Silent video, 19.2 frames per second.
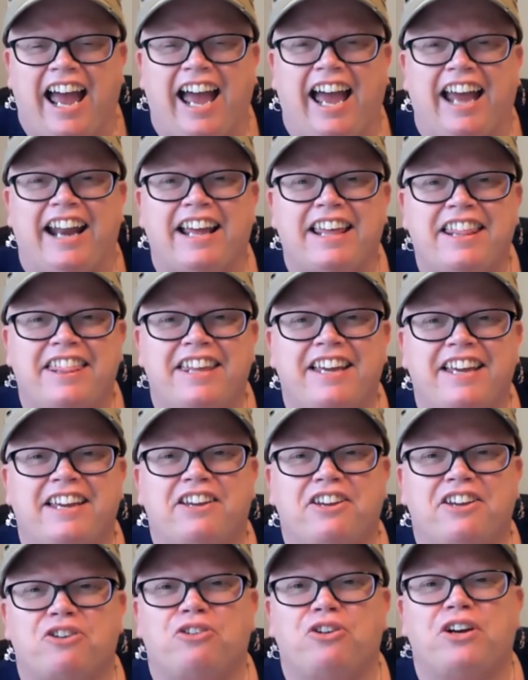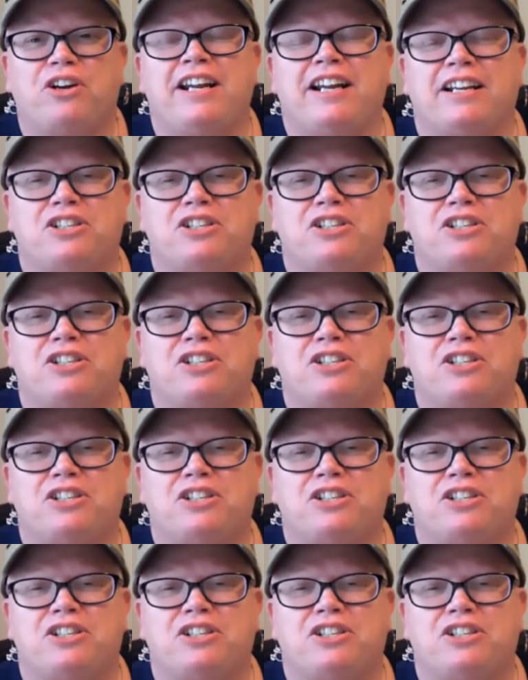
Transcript: And I think you're looking at